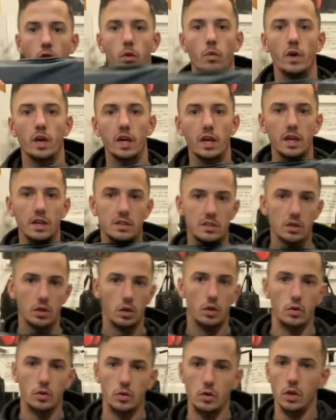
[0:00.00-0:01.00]
wicked
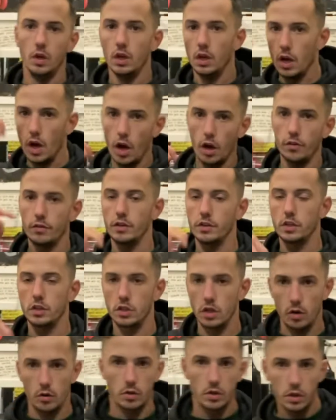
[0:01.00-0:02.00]
tool, over the
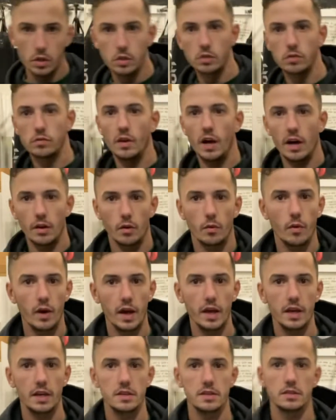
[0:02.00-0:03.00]
shoulders, round the
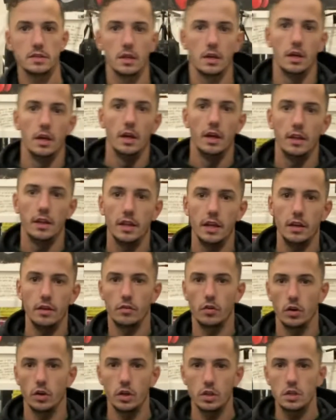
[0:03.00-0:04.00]
waist. Then you've
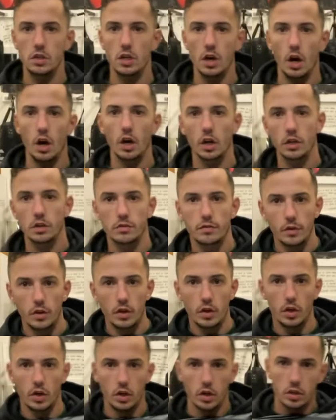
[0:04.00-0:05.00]
got your targets for the
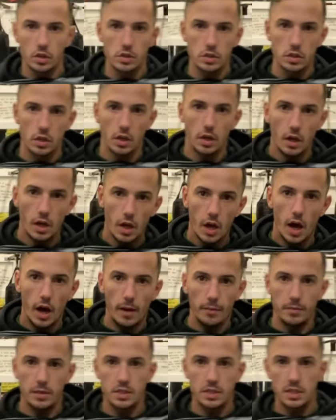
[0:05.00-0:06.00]
hooks,
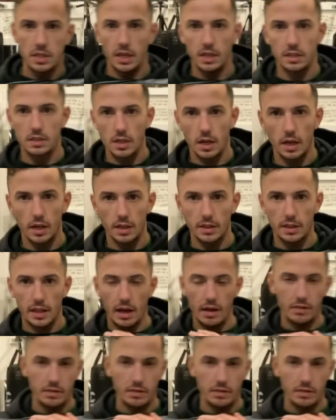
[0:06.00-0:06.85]
up the center, down